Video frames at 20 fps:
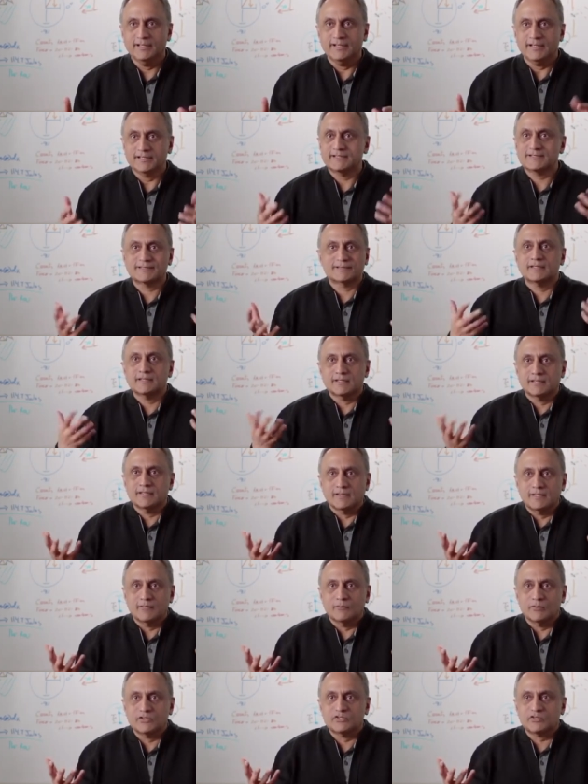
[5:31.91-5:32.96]
It's
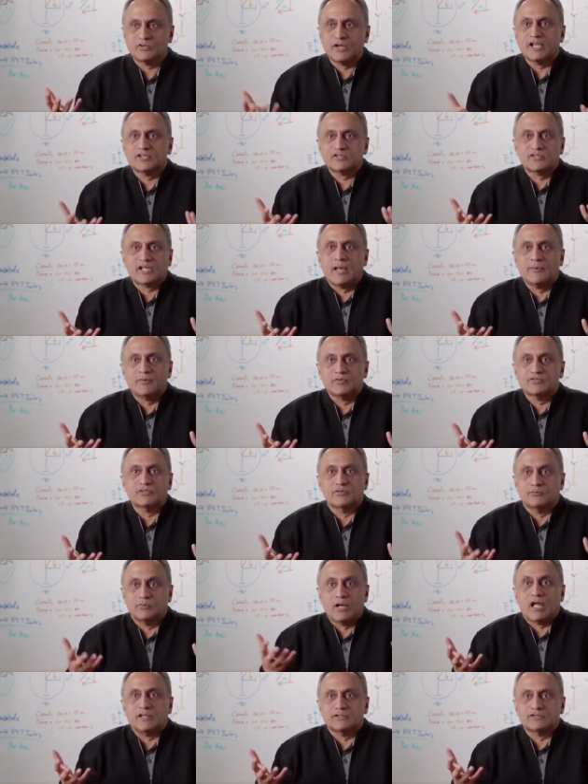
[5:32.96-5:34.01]
what trash happens, it
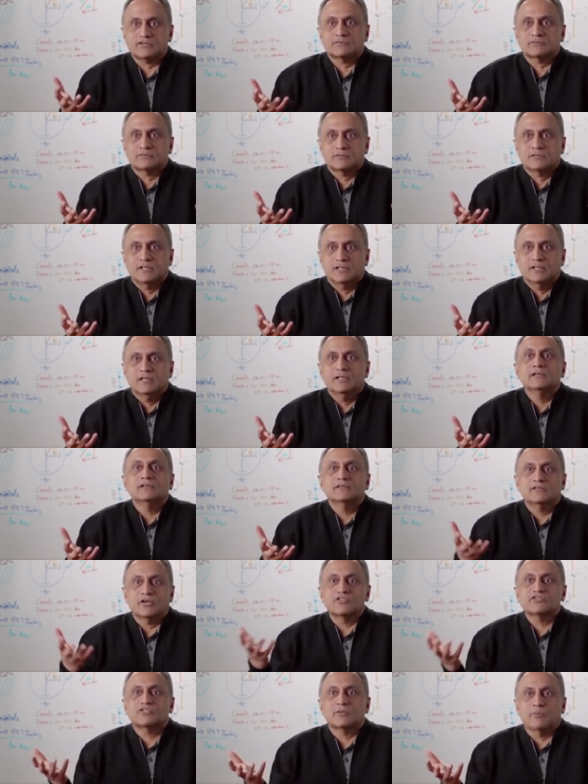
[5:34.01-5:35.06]
rots,
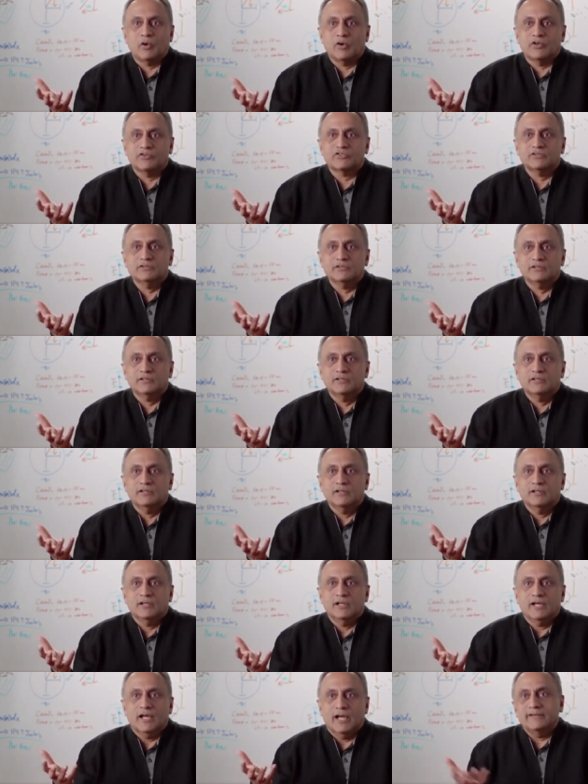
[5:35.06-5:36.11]
turns to poison,
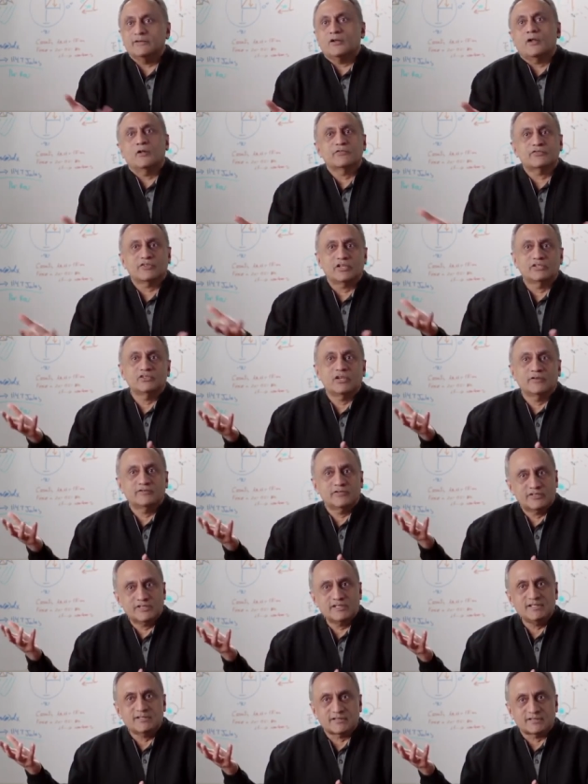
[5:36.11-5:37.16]
and all of a sudden you have
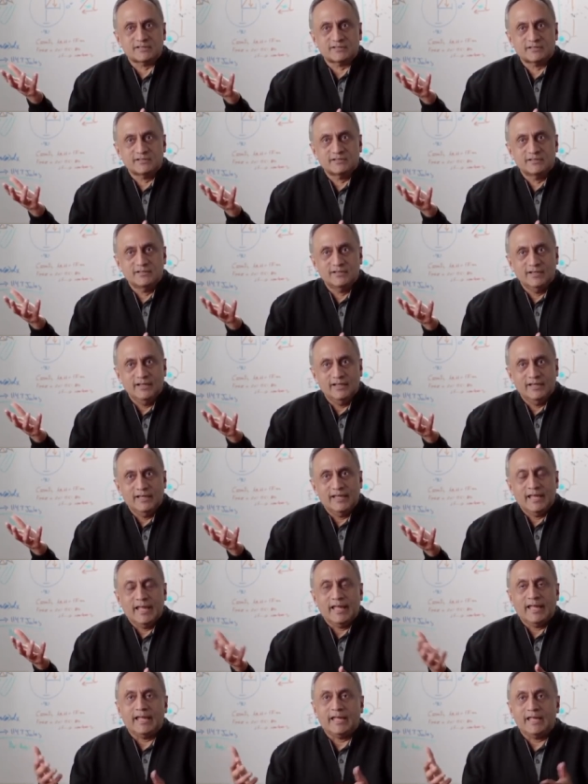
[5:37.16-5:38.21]
diseases.
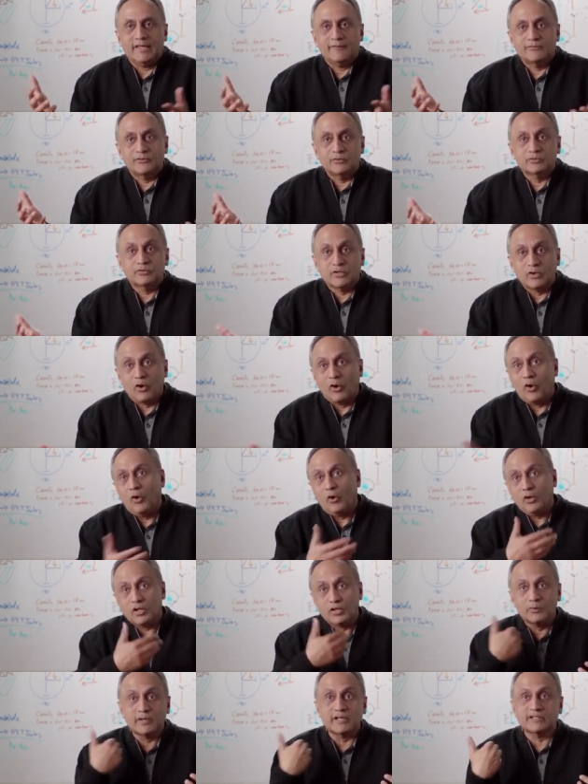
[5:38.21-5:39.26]
If you
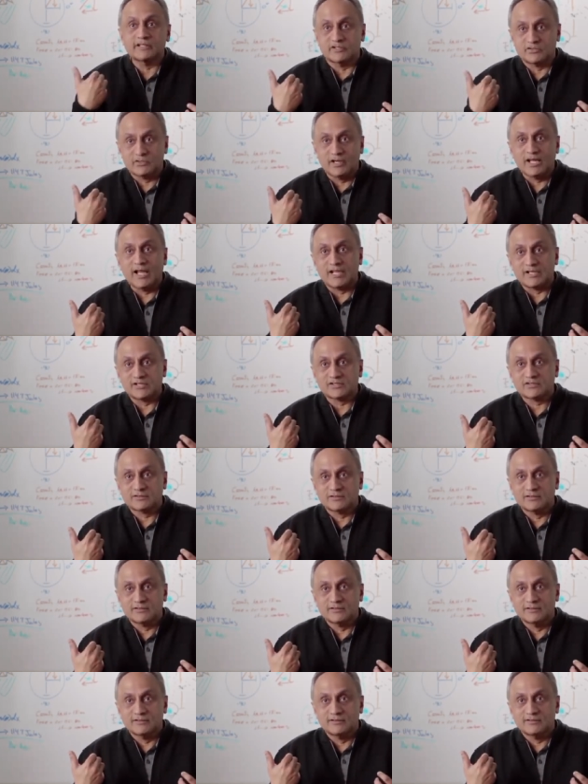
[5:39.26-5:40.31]
haul away the trash,
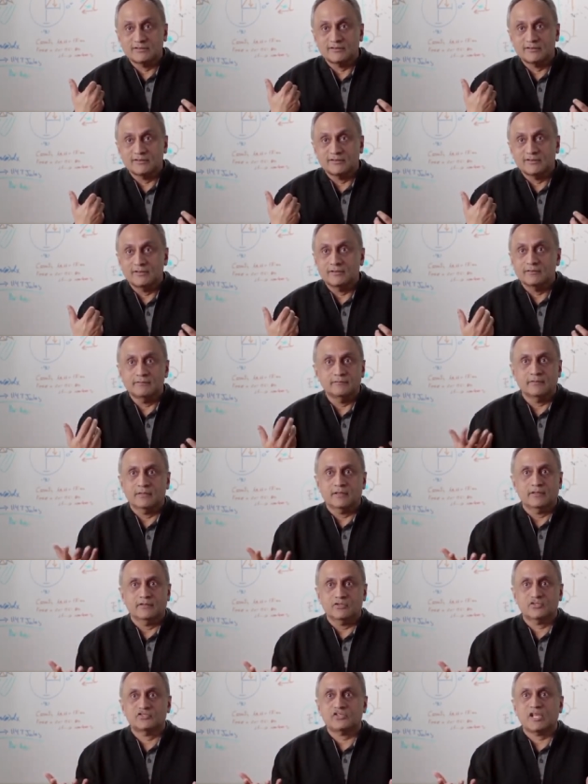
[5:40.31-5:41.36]

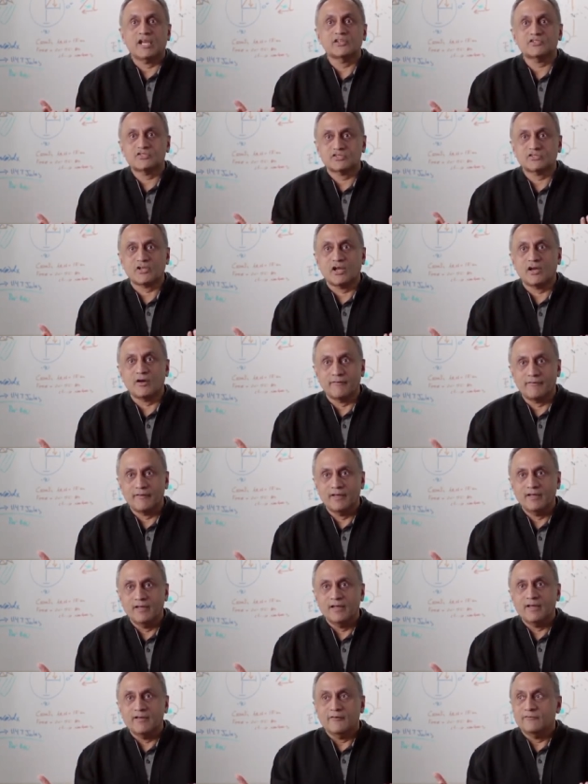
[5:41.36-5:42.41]
the chances of
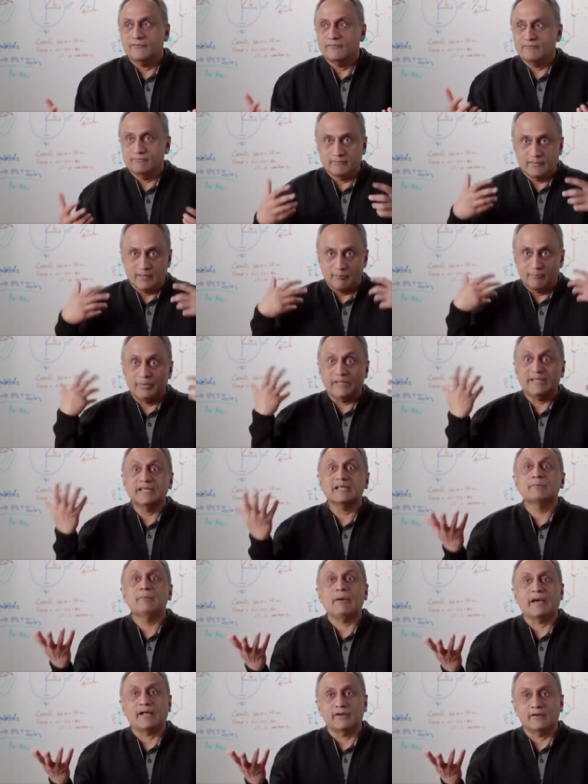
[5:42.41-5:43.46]

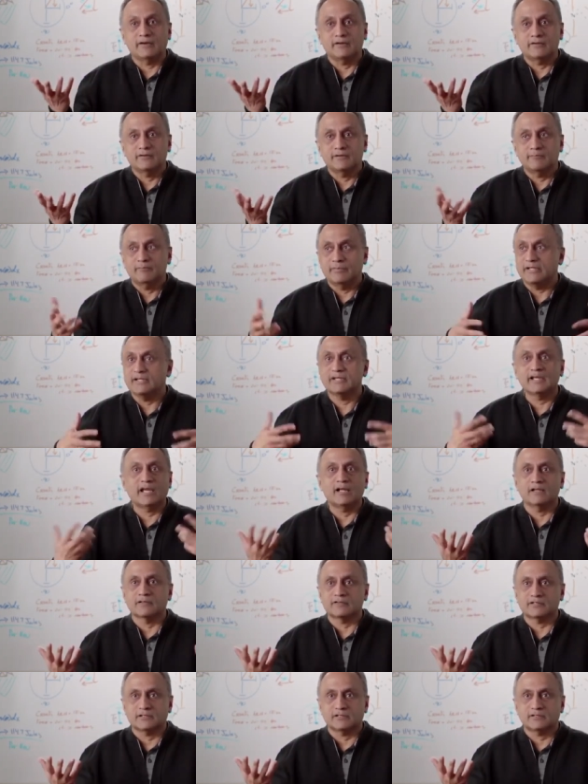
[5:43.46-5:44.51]
being better, being
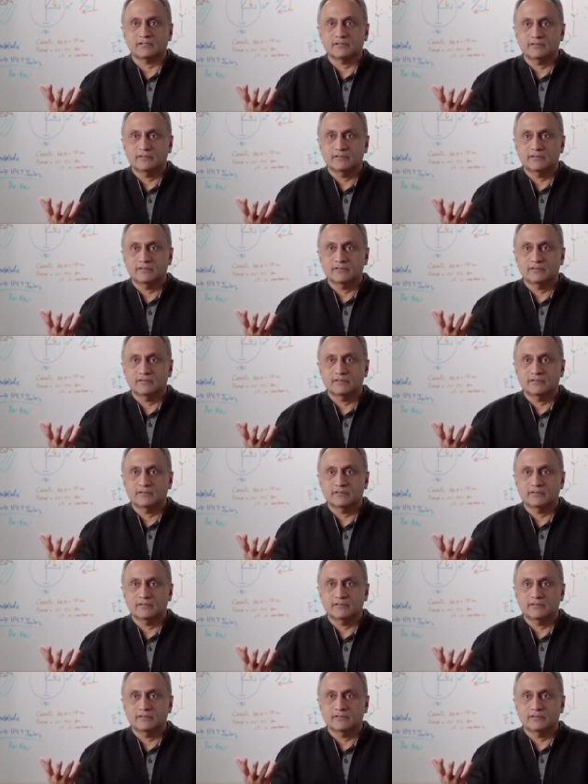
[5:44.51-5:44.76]
healthier,